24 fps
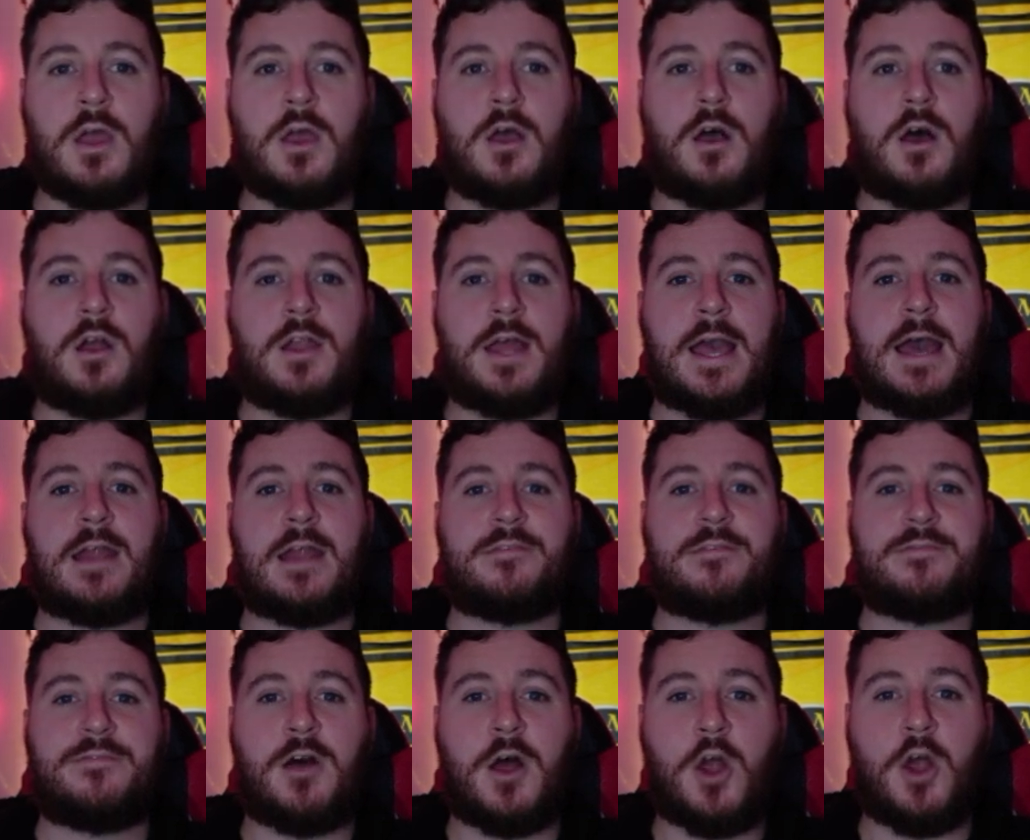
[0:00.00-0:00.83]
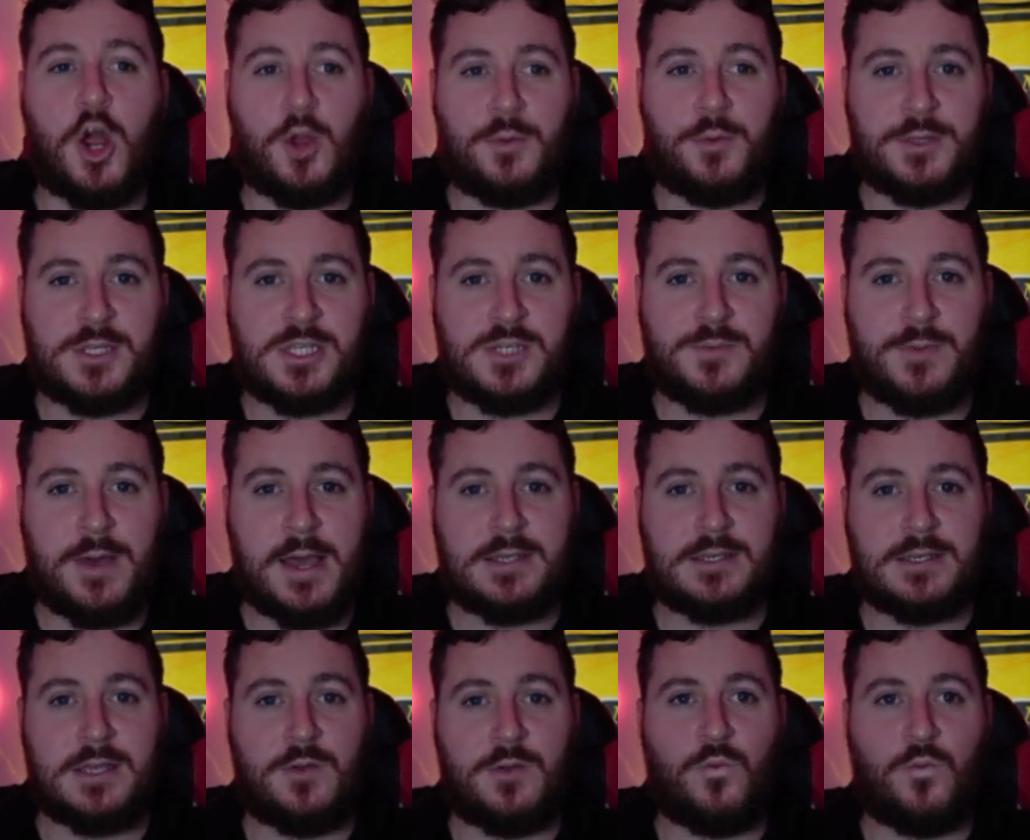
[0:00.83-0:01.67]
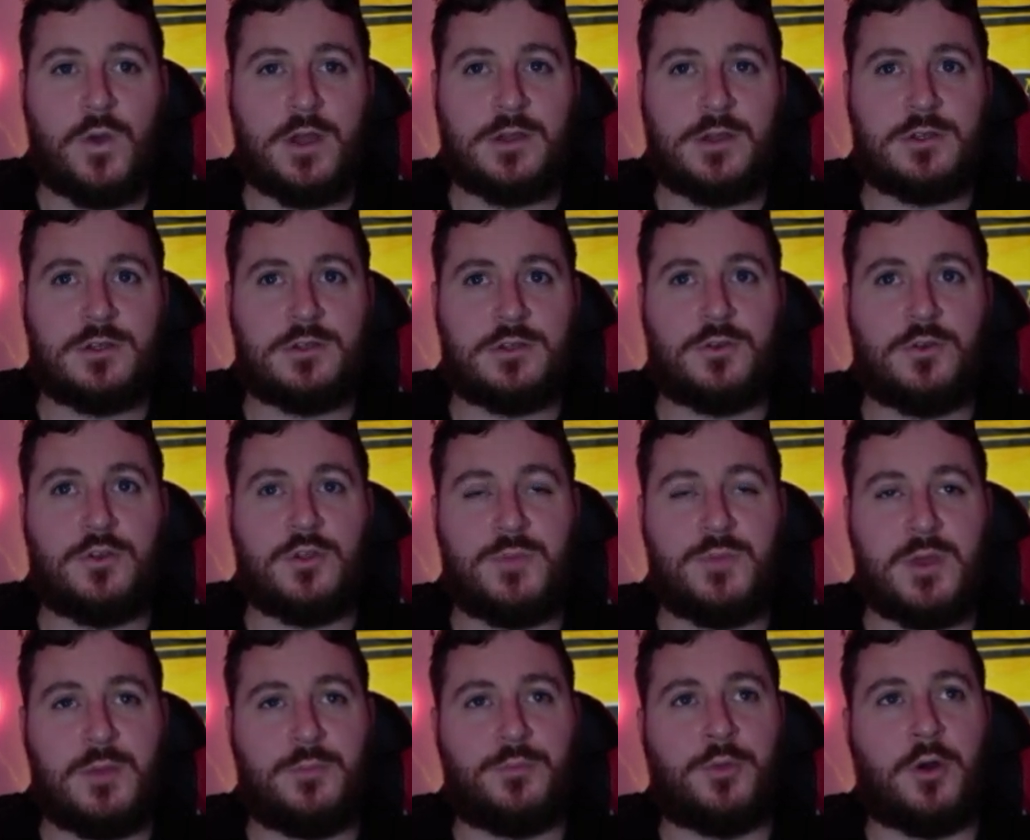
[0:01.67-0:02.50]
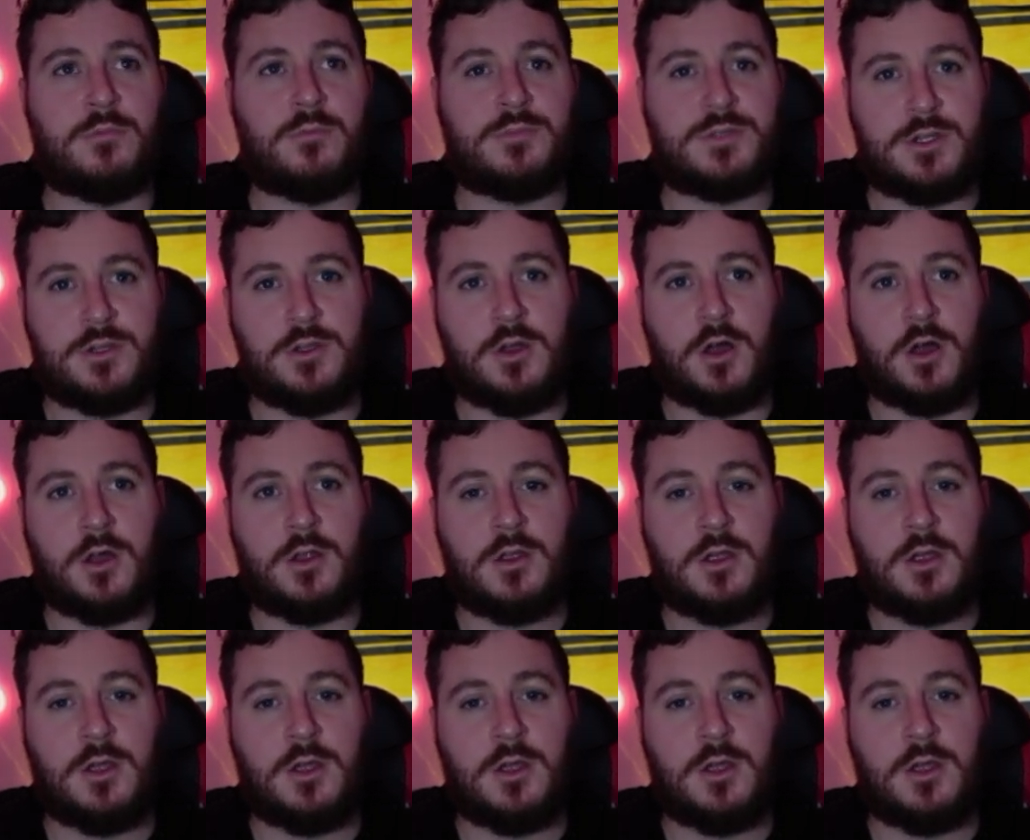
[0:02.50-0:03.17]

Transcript: on how to find open space and when to do the big bombs and not.